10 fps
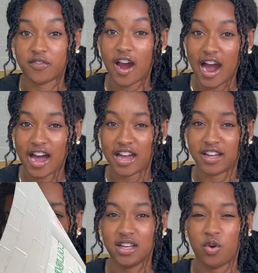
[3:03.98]
for I.
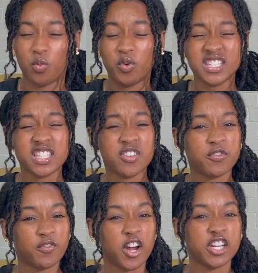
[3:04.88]
What's the
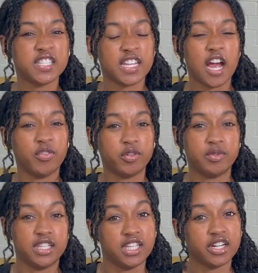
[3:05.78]
first sound that we
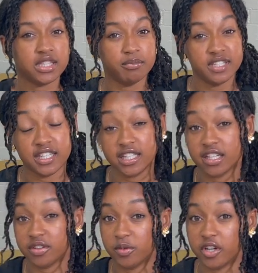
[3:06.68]
hear at the beginning
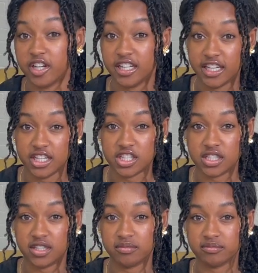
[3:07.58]
of the word
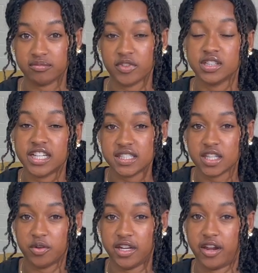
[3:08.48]
itchy? Let's
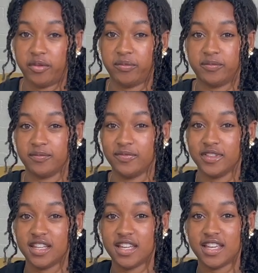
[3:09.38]
slow it down.
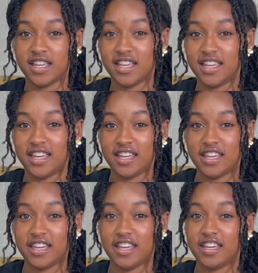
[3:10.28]

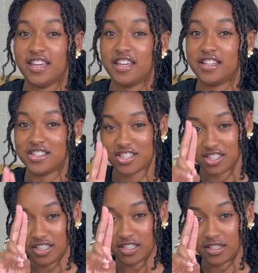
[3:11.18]
Itchy.